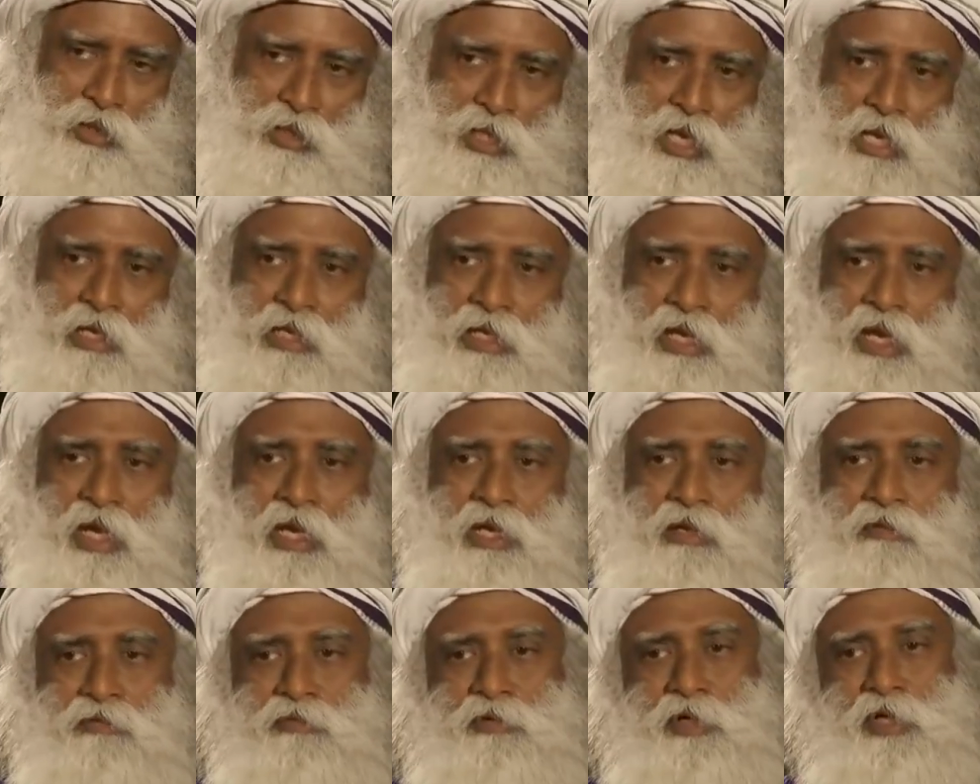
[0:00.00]
that
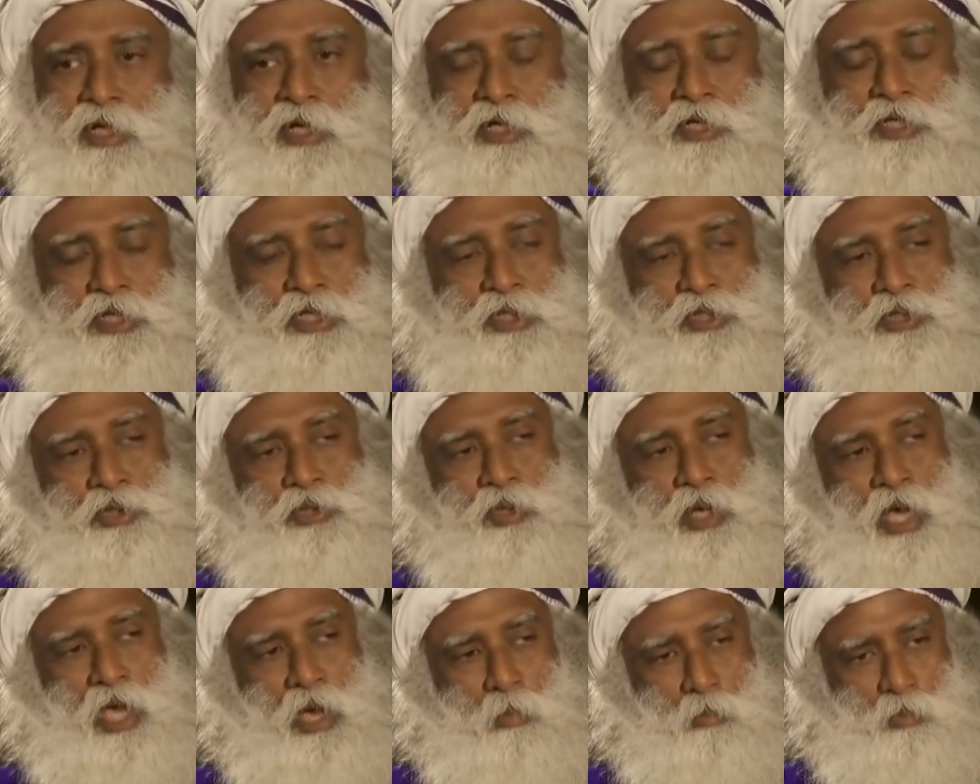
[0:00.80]
kind of corrections
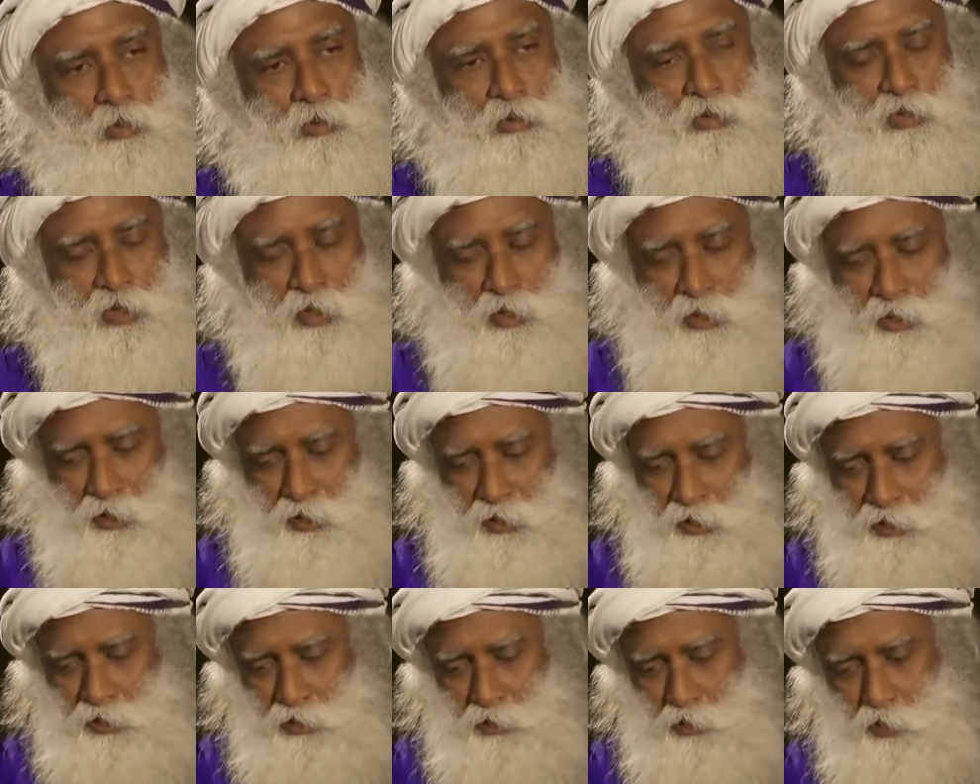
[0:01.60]
to happen,
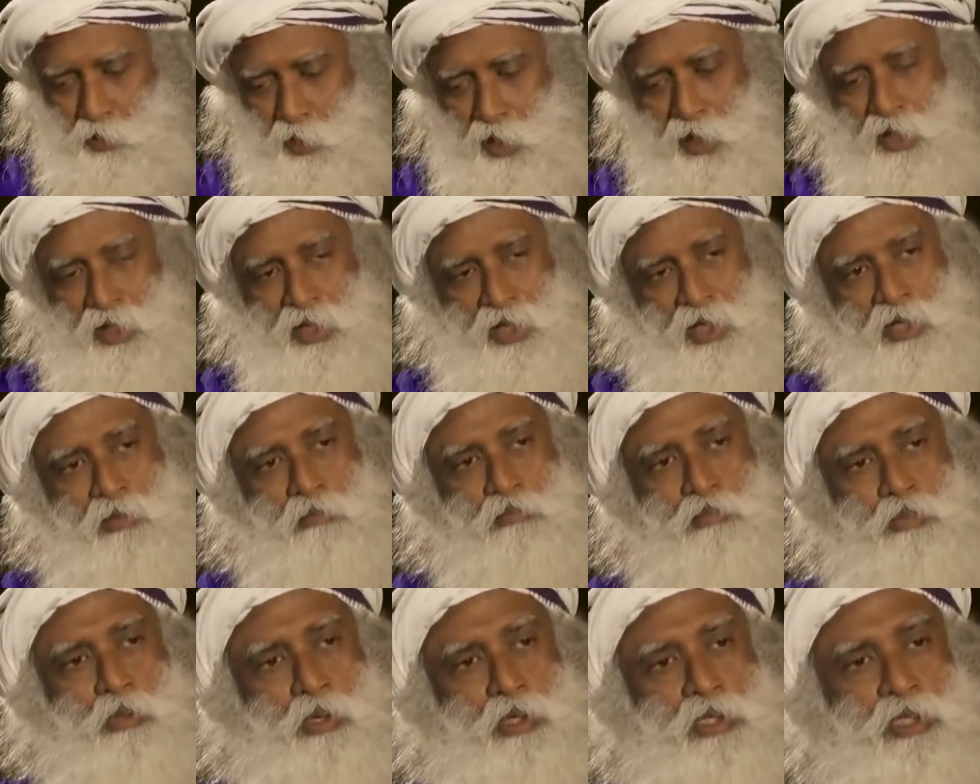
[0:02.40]
it is very
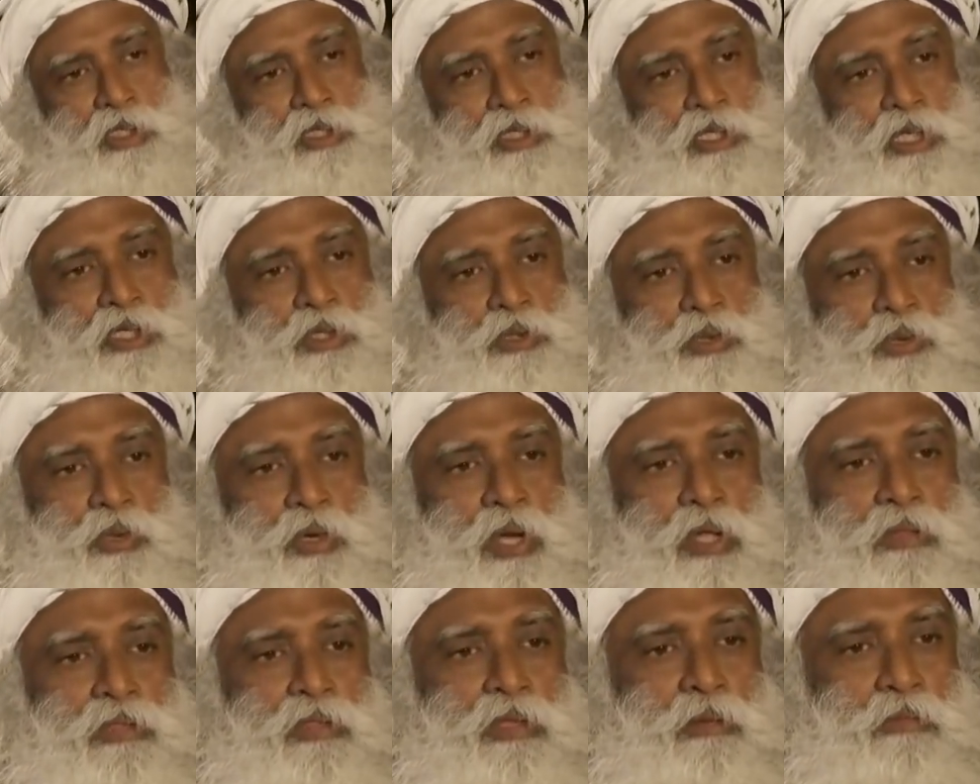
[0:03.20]
important that you
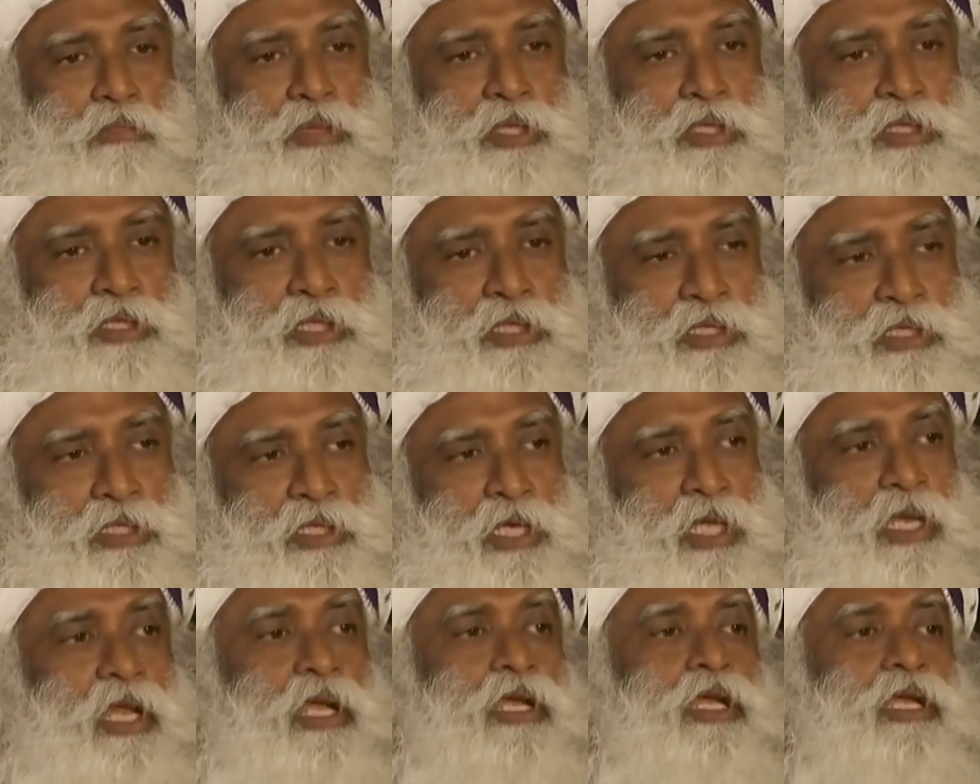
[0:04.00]
run the business
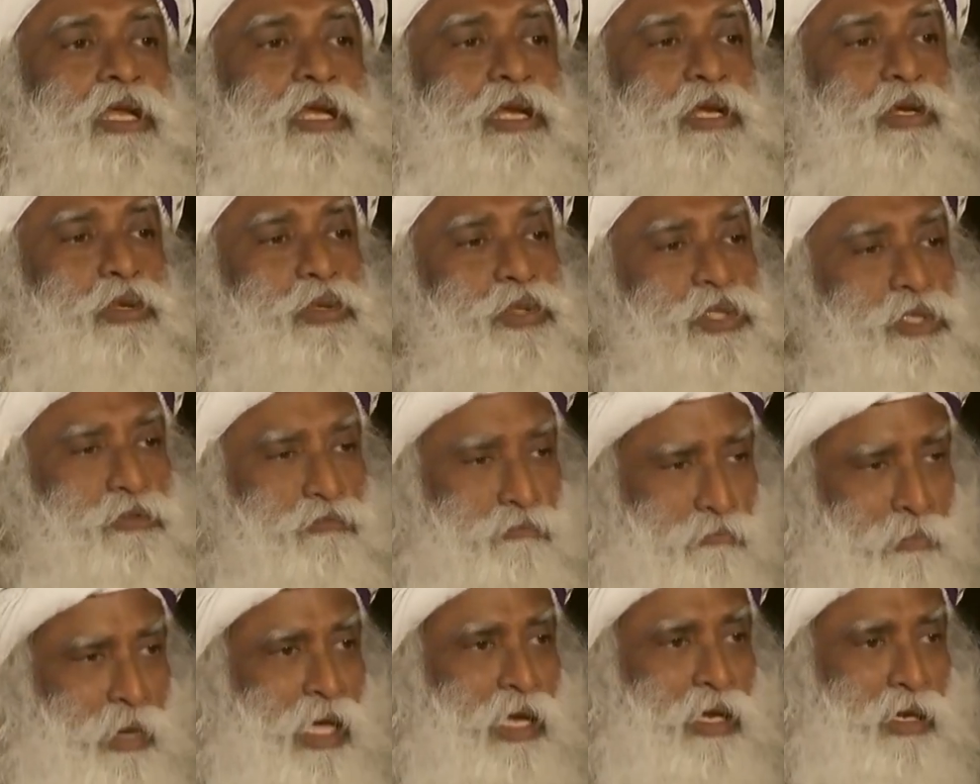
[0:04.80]
in an
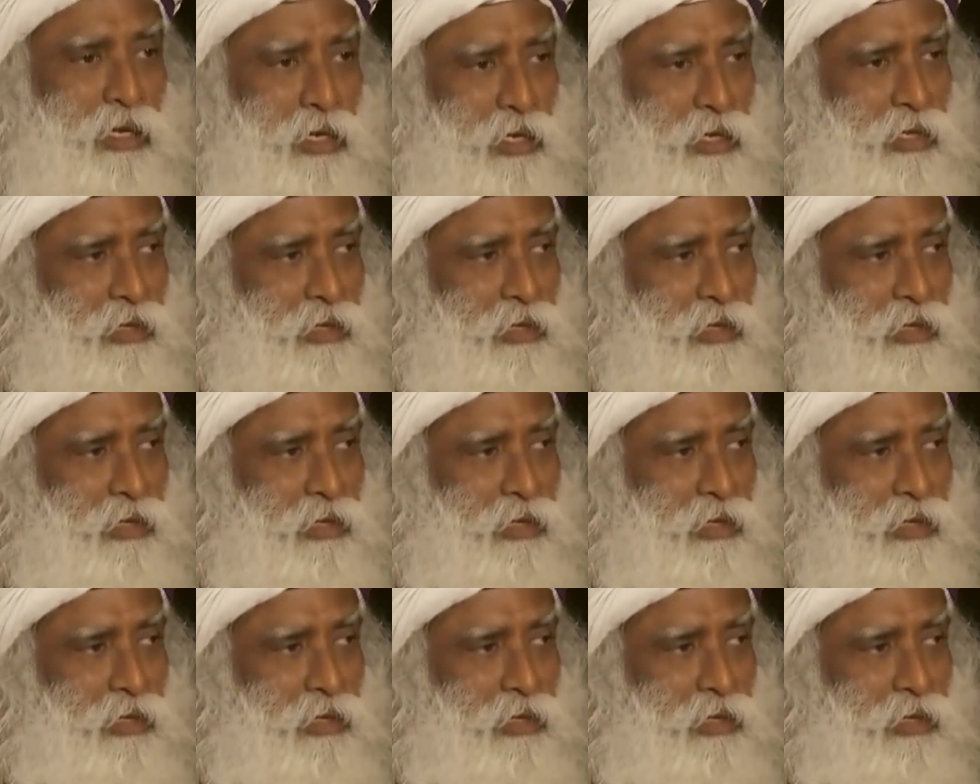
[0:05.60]
inclusive manner.